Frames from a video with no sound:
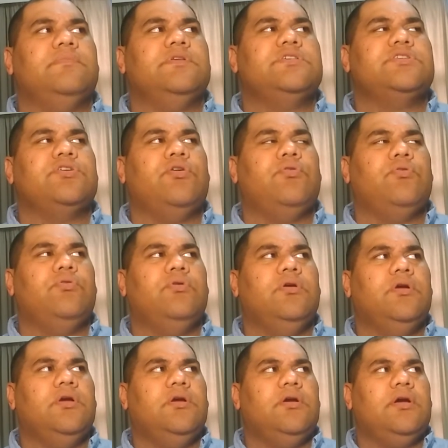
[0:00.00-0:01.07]
So
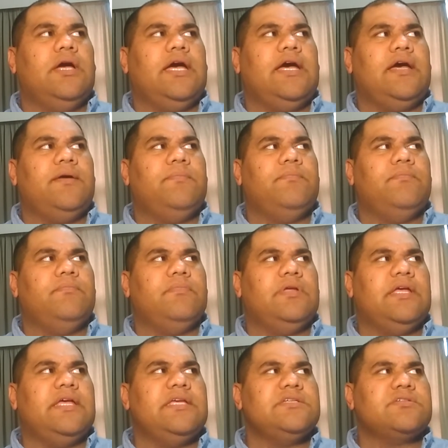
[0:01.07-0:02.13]

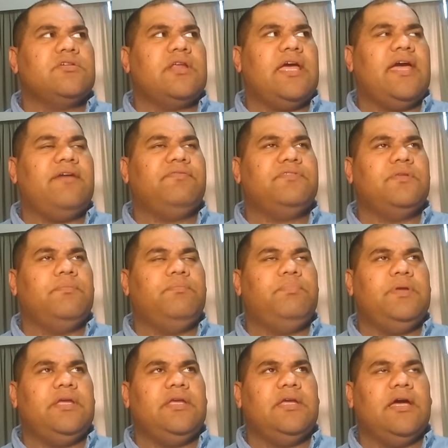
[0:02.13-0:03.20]
he's going to have to
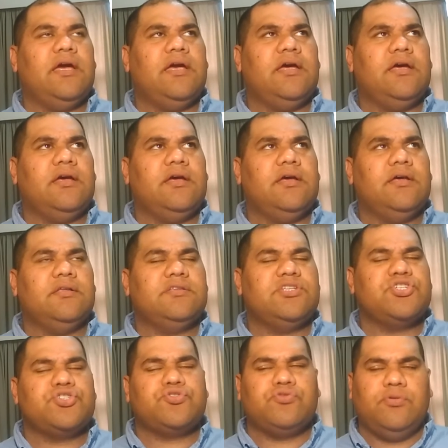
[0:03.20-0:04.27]
be a
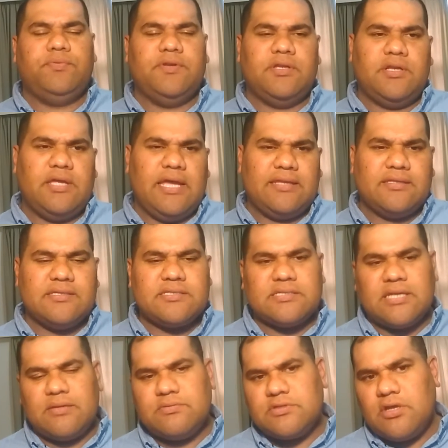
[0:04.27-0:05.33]
distributor at the
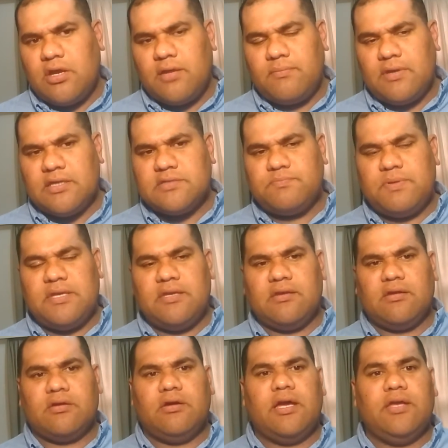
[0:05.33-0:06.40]
same time as being
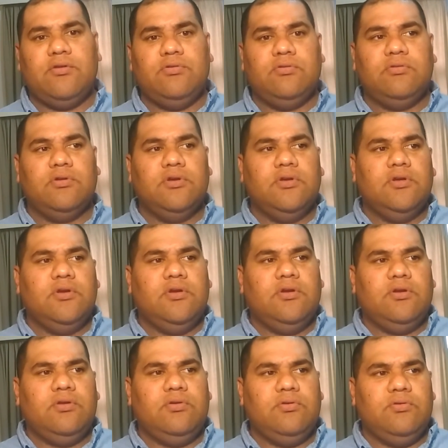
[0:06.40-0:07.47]
a guy who
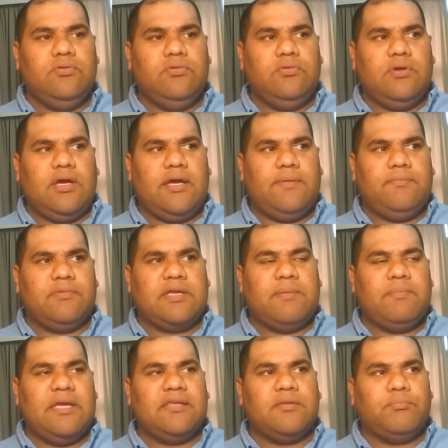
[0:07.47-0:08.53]
can
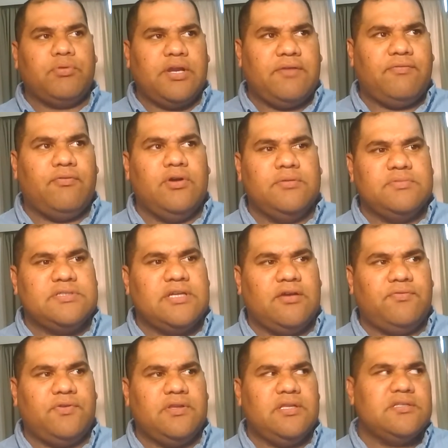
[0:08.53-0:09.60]
make the break for
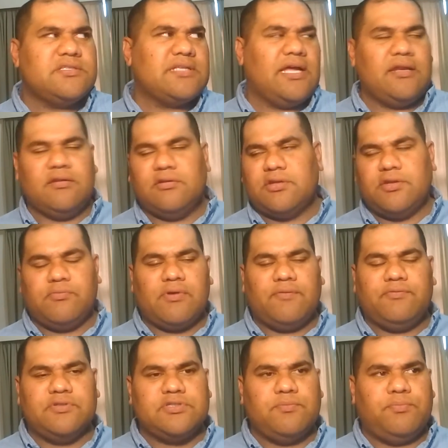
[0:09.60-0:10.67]
himself and then start looking around
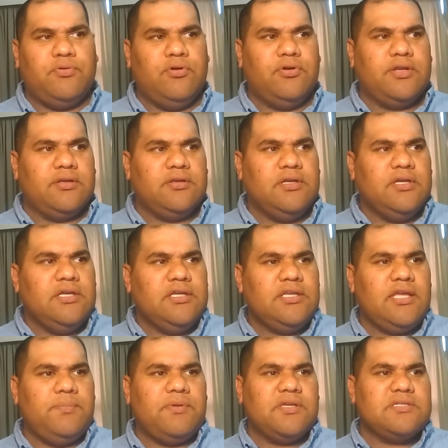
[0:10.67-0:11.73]
for support and
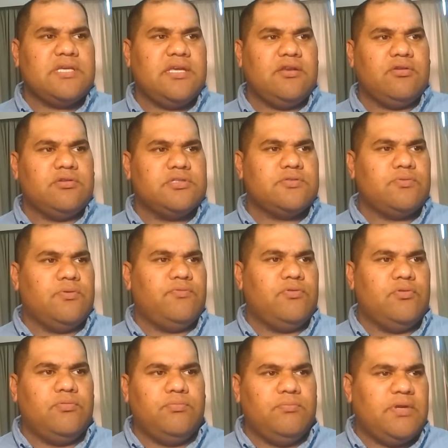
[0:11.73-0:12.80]
keeping his head on a
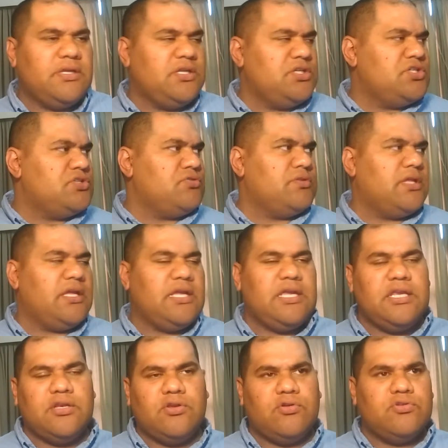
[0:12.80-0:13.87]
swivel, making sure that
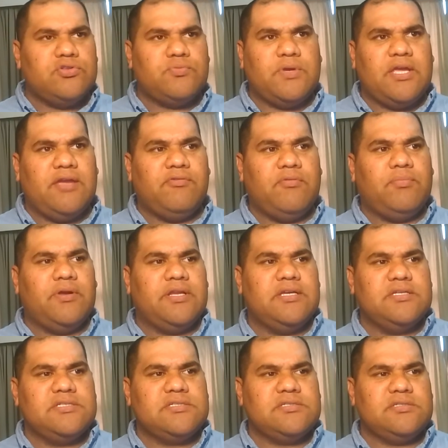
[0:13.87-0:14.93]
he knows where everybody
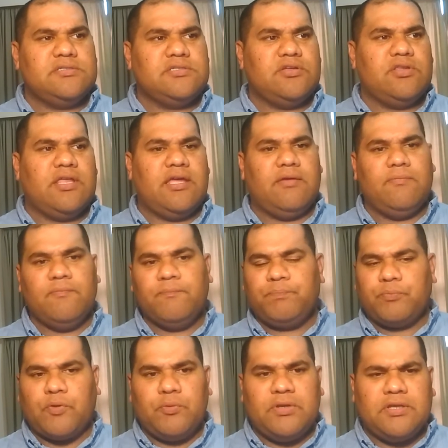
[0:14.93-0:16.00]
is so that
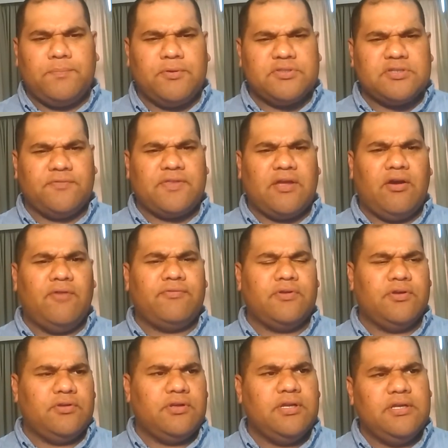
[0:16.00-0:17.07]
when he puts off that
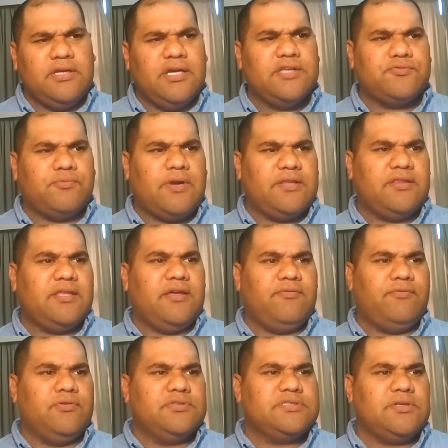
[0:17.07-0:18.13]
offload, it's right there
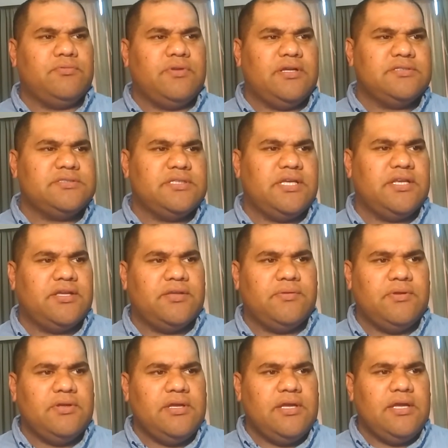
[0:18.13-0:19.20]
for someone else to get it.
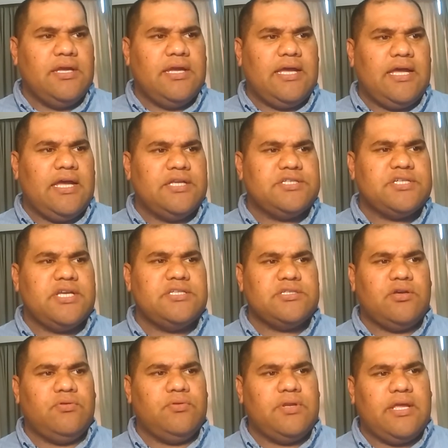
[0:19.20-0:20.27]
Chase
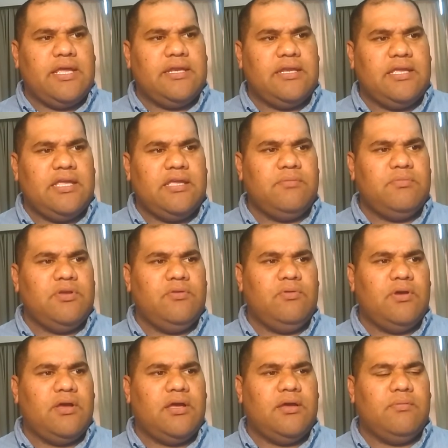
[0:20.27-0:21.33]
Owen and Hemi
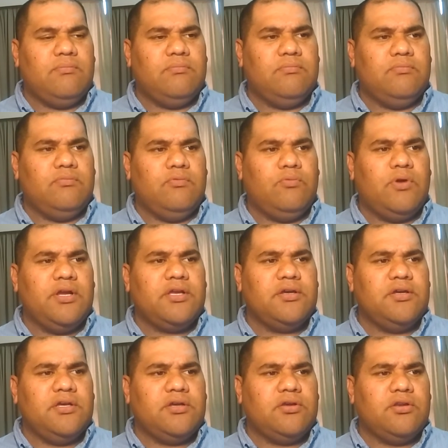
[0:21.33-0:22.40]

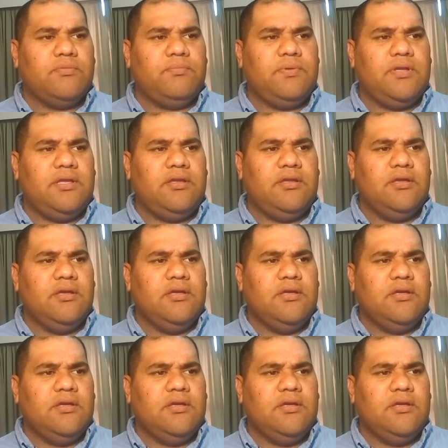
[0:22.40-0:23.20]
Wainga are going to be